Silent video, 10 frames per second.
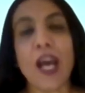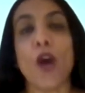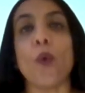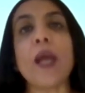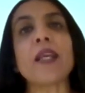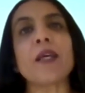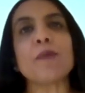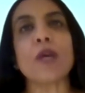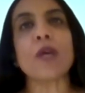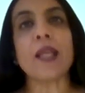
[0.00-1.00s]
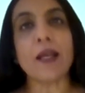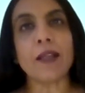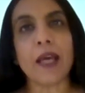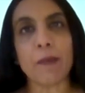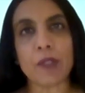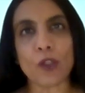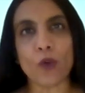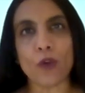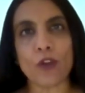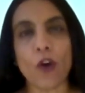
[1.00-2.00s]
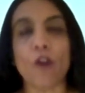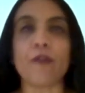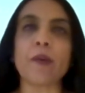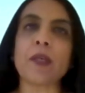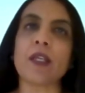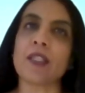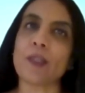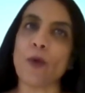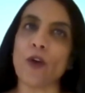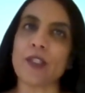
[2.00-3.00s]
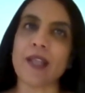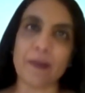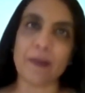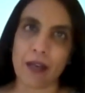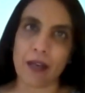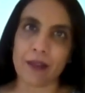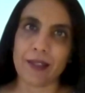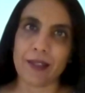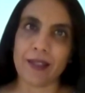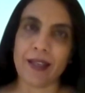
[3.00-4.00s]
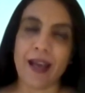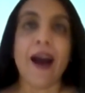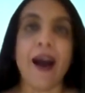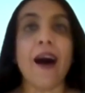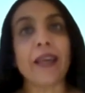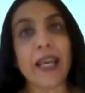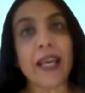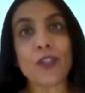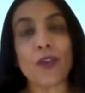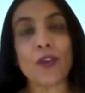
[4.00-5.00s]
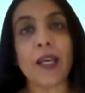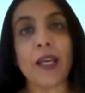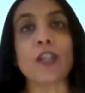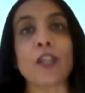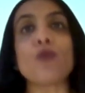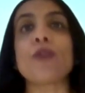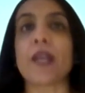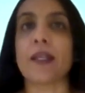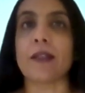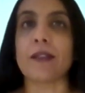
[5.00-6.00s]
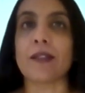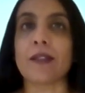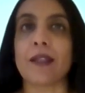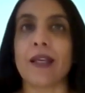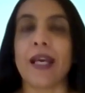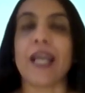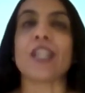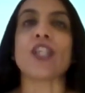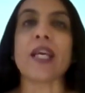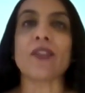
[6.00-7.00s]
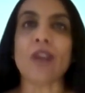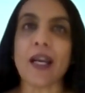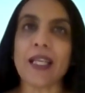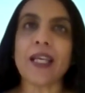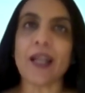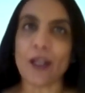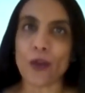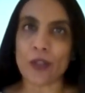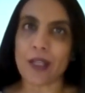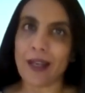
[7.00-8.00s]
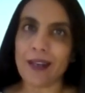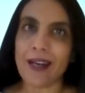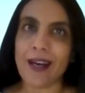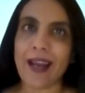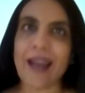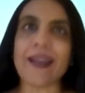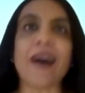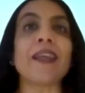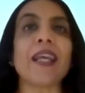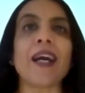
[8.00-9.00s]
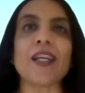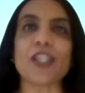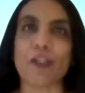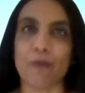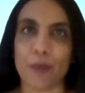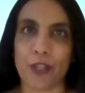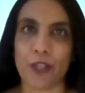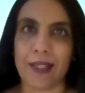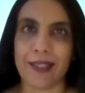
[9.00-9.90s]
Welcome to another episode of Women in Sports Unplugged. Our guests today are two cricketers, Chaitrali Kalgutkar and Annika Shivpuri.